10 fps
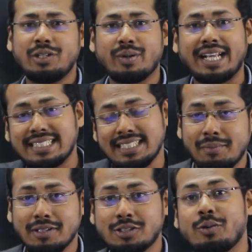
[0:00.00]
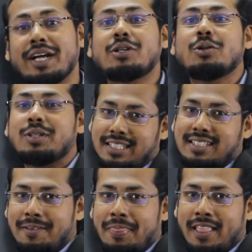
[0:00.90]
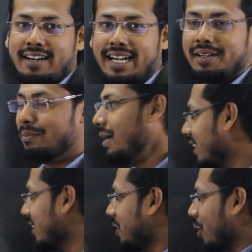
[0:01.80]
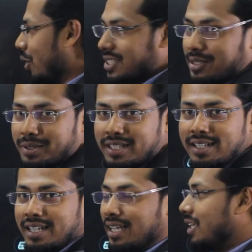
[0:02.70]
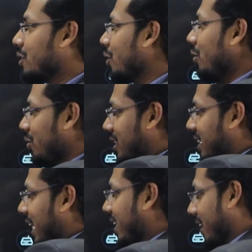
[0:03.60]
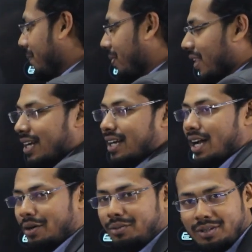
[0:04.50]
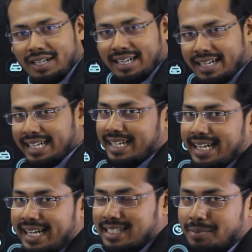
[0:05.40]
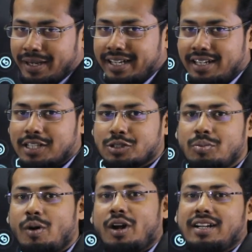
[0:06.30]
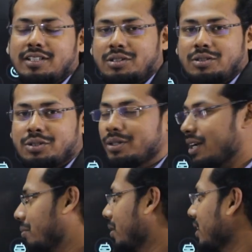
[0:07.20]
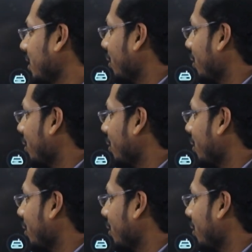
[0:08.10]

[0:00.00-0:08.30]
in your exam also you can do this, right? But this is the concept. So cycle. Now I'll explain a small 2 numbers.